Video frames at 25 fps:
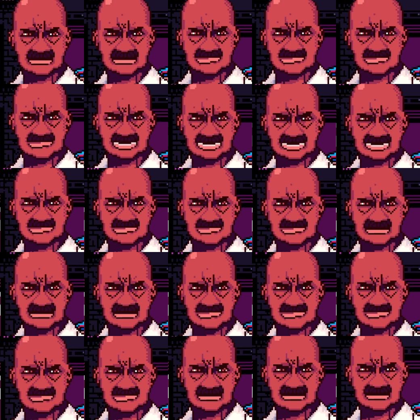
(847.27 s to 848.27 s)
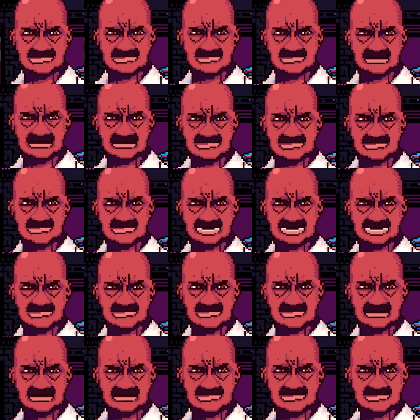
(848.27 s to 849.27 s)
No, saving is not gonna
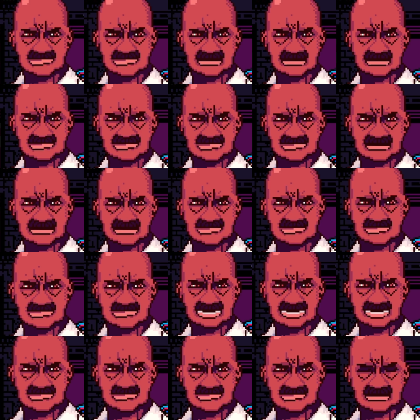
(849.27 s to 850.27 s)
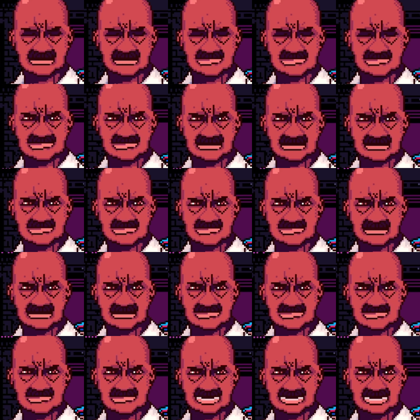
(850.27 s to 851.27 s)
be particularly
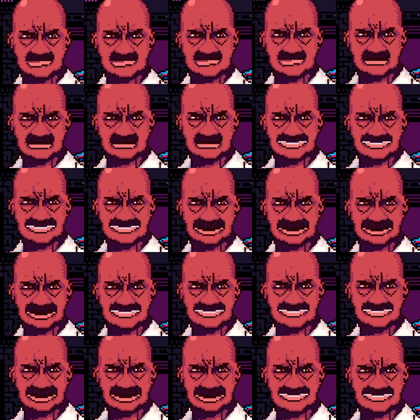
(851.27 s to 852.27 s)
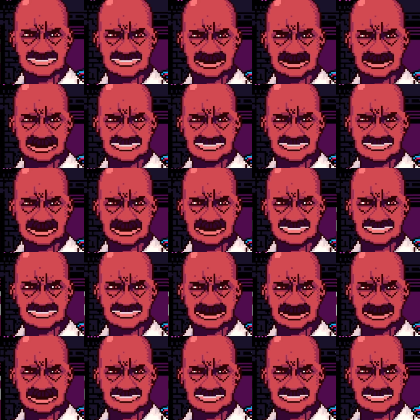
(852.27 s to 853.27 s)
difficult because I'm making the
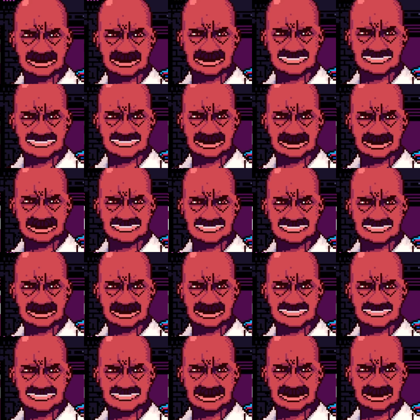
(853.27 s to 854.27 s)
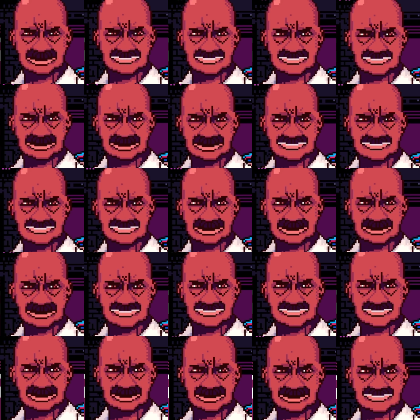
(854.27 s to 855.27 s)
game in such a way that
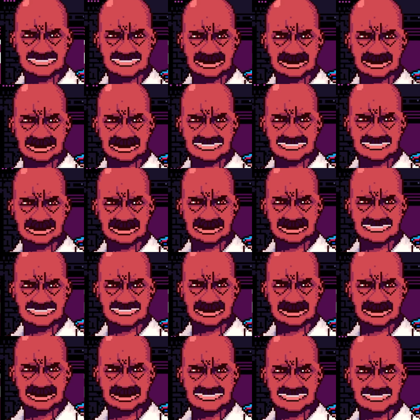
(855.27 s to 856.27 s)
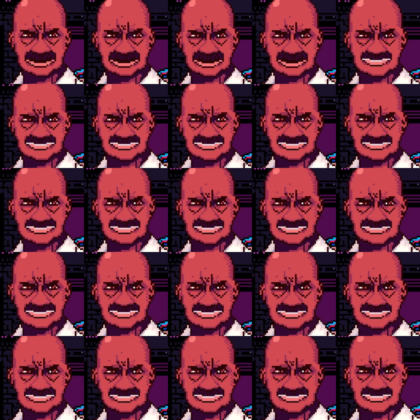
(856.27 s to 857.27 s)
a save only requires like a few
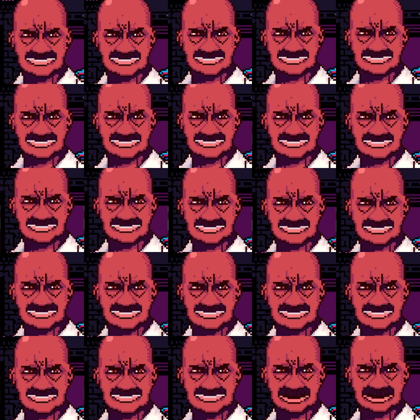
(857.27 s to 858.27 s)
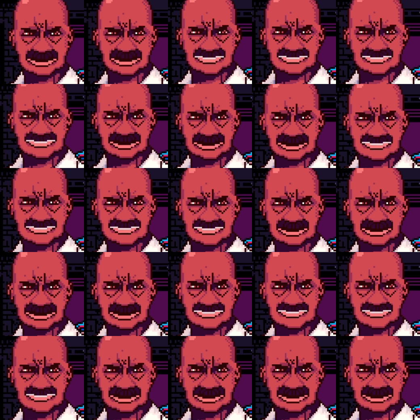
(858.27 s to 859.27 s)
variables,
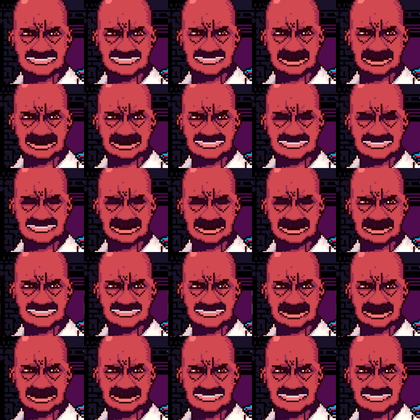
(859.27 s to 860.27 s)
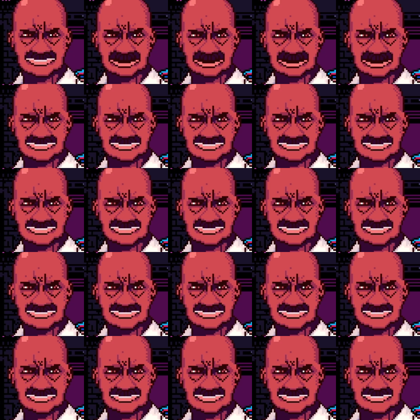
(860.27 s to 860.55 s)
and it can just load it,